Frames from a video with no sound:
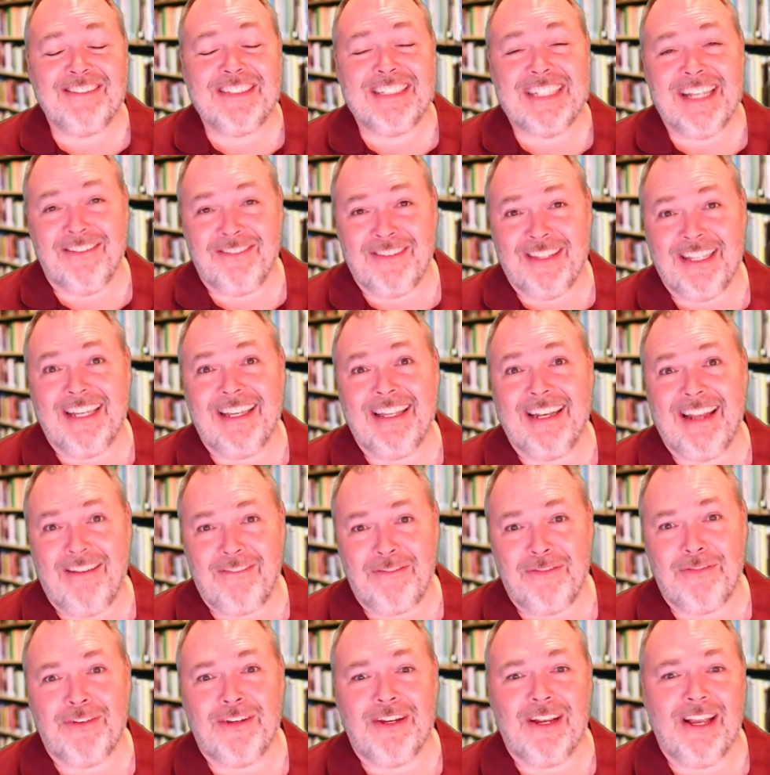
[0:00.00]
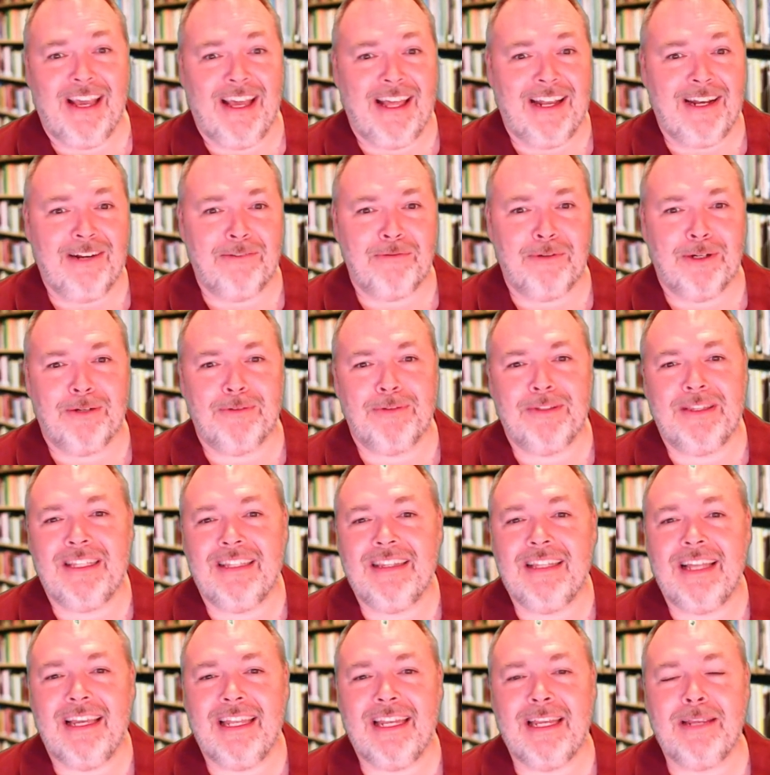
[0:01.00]
Definitely gonna have to figure out how to work with the
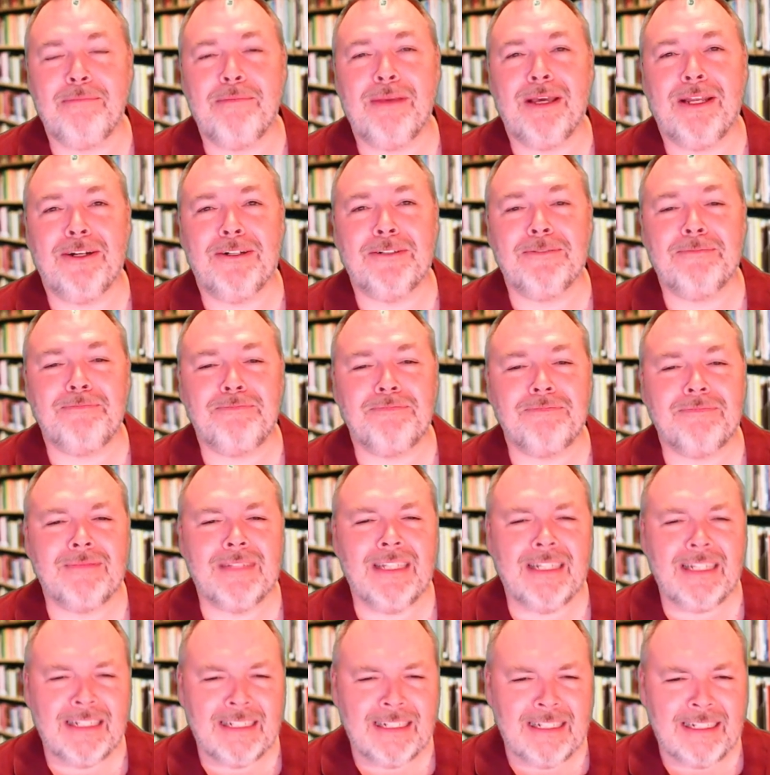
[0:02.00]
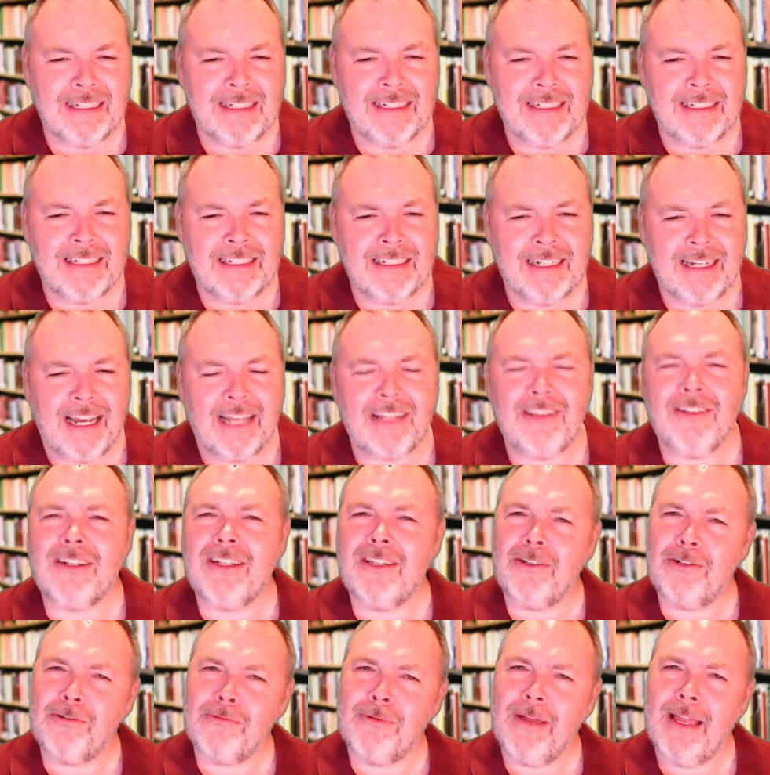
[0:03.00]
lighting better. I look a
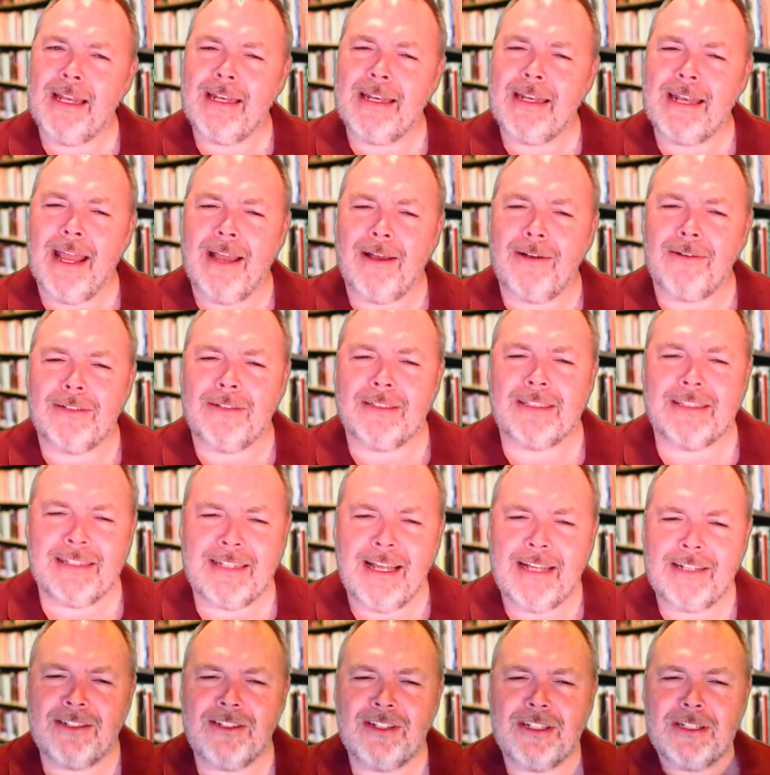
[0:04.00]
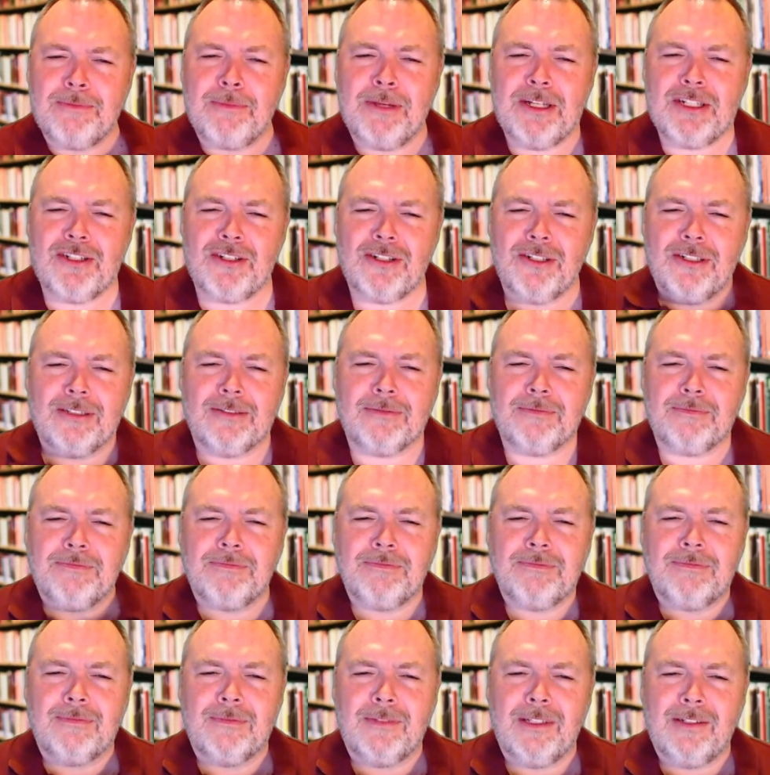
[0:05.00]
little red now. It's not just my shirt.
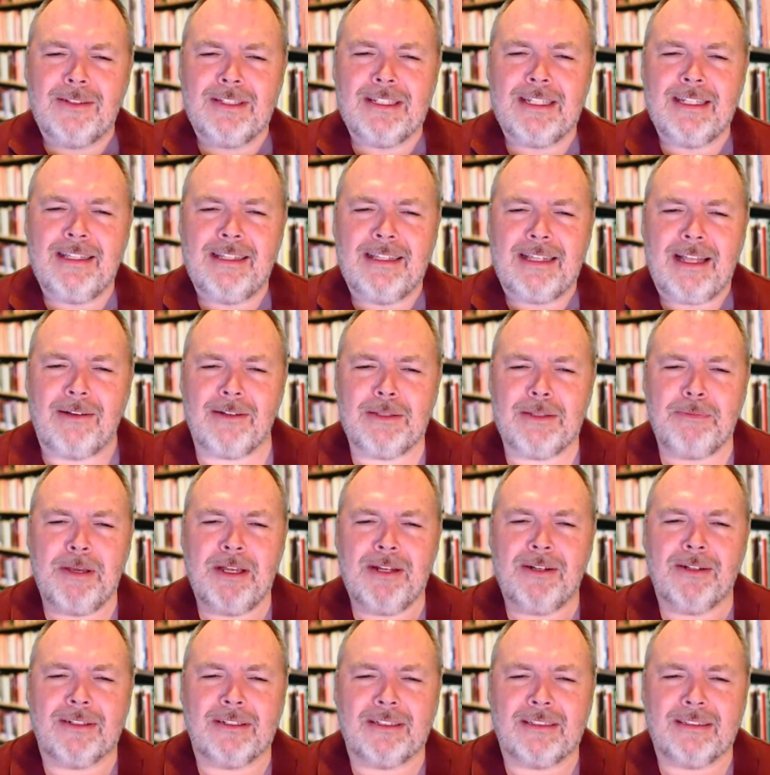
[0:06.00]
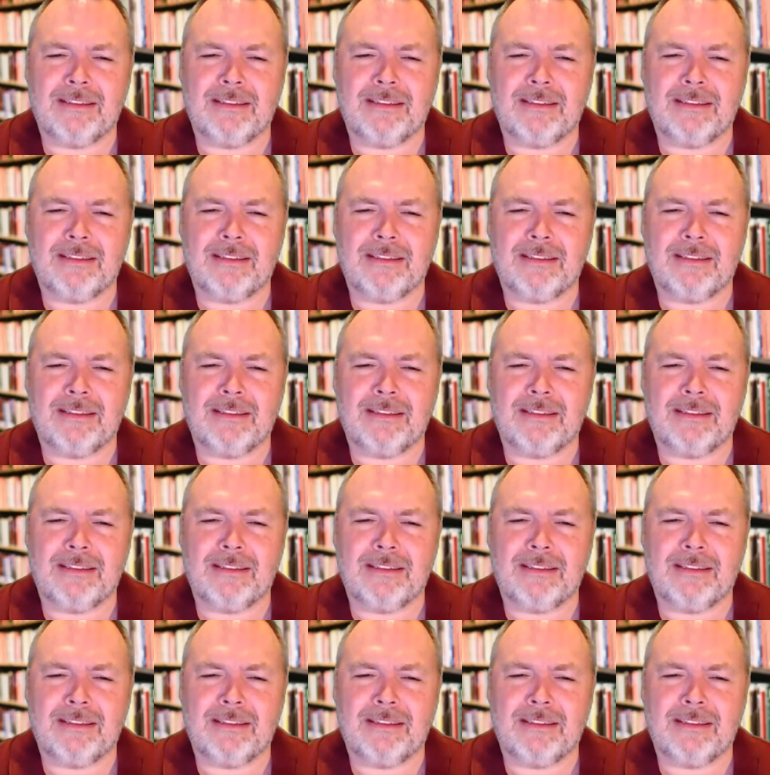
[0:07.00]
Oh, see, now it's better.